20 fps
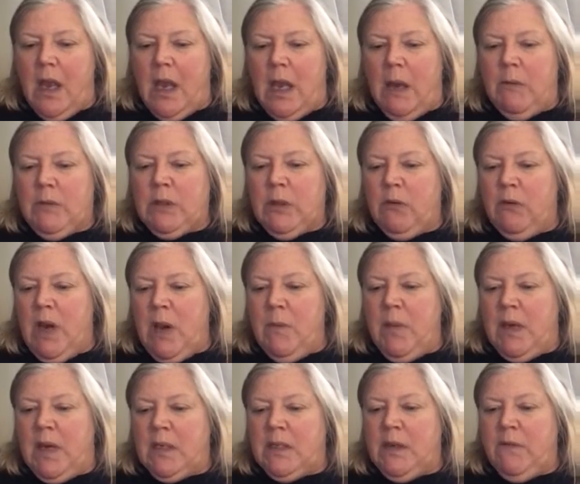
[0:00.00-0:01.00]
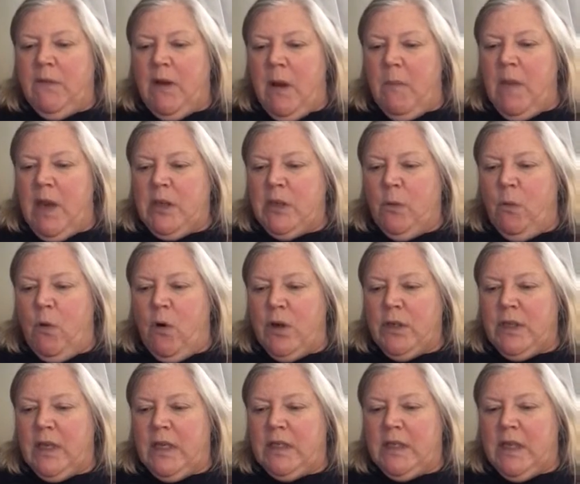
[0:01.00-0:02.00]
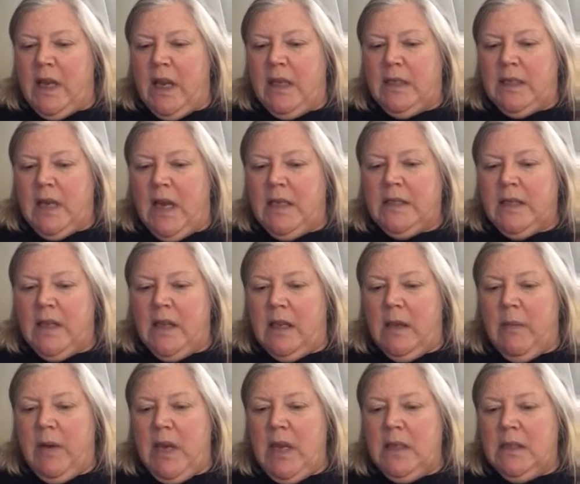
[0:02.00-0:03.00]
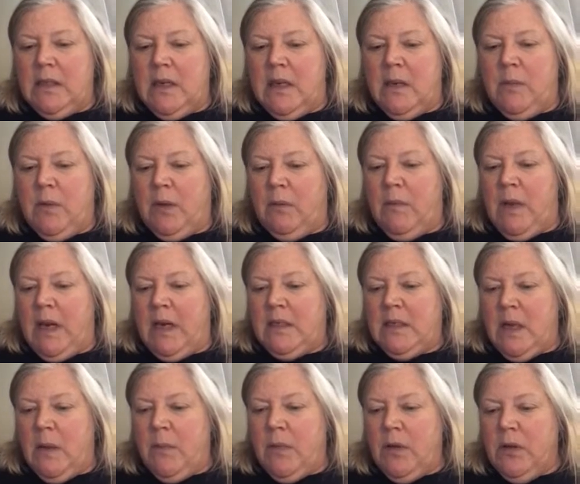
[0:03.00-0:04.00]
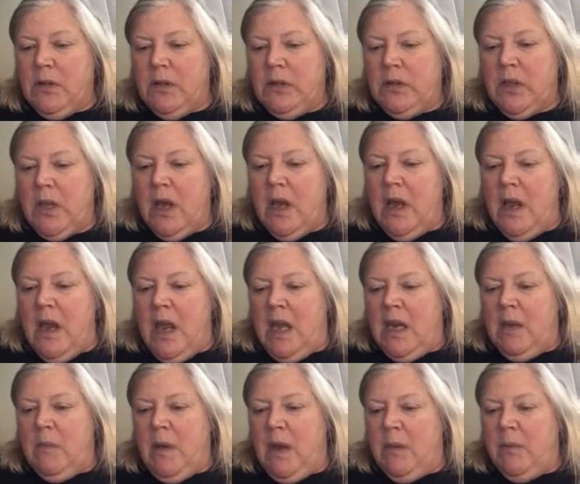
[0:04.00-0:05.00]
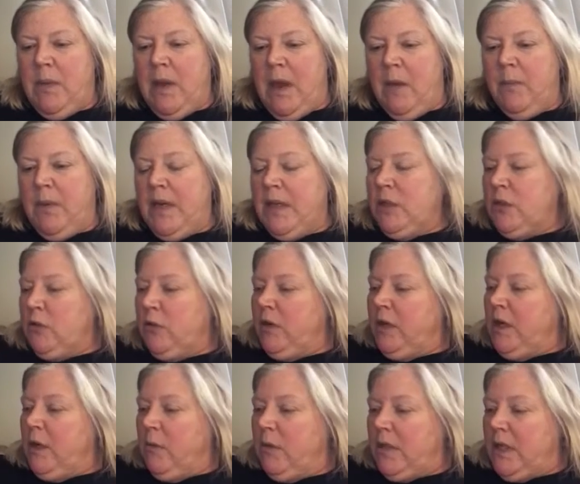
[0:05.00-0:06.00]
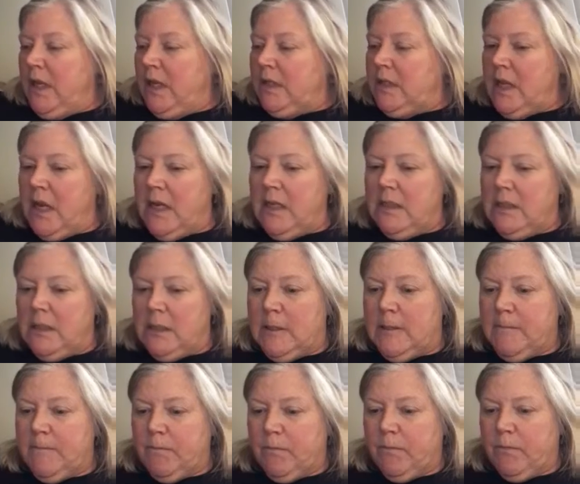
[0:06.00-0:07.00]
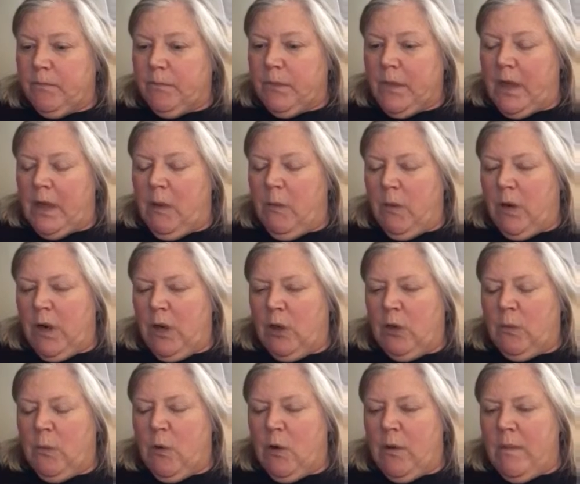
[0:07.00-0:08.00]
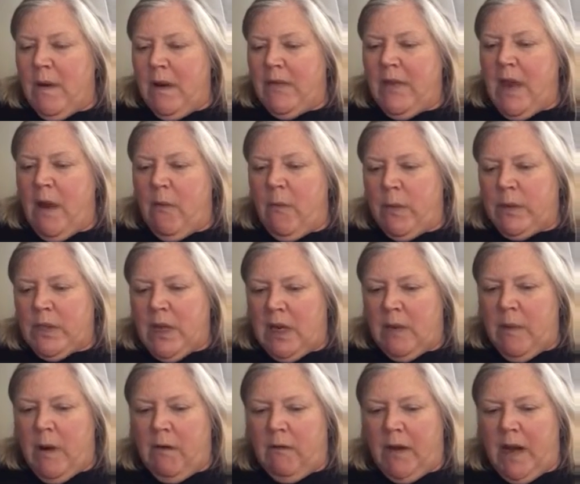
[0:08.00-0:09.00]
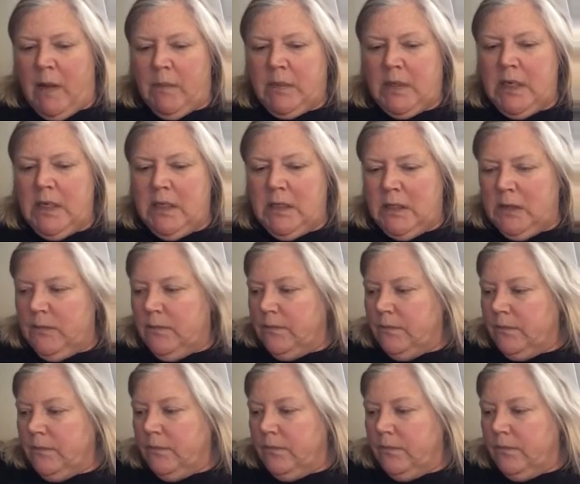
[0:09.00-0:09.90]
He was so great because he fought major wars against the Hittites and the Libyans, and he built many temples, and he made a peace treaty with the Hittites. Again, we're going to learn more about that when we talk about Ramses.